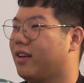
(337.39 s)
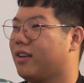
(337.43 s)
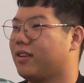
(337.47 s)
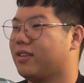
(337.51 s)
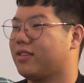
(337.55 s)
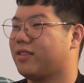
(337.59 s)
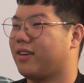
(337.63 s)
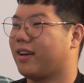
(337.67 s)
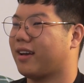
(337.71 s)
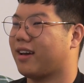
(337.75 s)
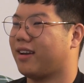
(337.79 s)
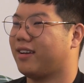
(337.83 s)

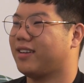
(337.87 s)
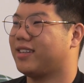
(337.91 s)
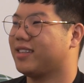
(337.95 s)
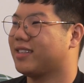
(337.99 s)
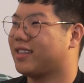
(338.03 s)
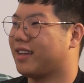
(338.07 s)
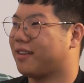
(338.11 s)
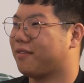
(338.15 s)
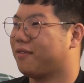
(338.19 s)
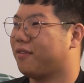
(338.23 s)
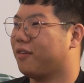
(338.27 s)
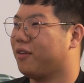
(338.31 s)
so I kind of
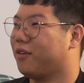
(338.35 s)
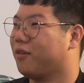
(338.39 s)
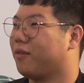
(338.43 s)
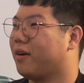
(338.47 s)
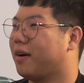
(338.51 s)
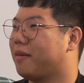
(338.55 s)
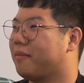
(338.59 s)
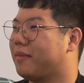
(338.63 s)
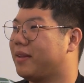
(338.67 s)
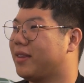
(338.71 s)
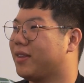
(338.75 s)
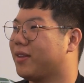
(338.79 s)
just like follow
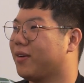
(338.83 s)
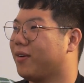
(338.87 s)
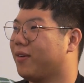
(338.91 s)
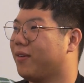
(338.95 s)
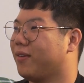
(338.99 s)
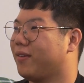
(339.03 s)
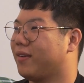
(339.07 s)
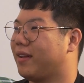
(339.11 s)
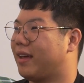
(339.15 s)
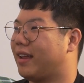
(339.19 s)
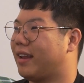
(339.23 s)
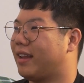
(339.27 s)
what I've been
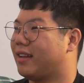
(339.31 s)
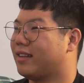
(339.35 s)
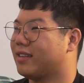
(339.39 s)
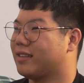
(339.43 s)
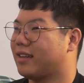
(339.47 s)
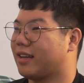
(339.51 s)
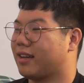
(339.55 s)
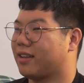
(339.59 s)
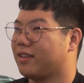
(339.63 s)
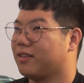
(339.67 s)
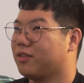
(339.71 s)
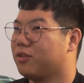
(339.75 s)
told and then just
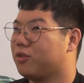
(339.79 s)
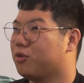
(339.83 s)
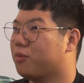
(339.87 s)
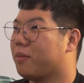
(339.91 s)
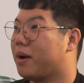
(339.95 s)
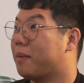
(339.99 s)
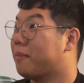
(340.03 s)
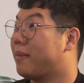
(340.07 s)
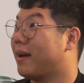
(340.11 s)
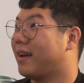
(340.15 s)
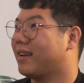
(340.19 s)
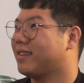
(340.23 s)
like do
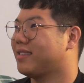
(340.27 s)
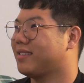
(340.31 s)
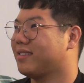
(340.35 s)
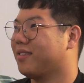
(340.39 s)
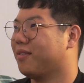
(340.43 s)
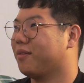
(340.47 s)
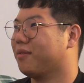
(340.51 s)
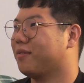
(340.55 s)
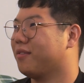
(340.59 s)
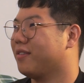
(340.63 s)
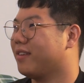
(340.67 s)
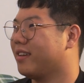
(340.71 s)
my best,
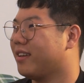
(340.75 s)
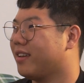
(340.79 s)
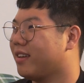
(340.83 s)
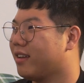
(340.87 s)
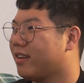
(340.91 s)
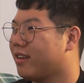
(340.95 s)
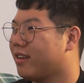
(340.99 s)
hopefully.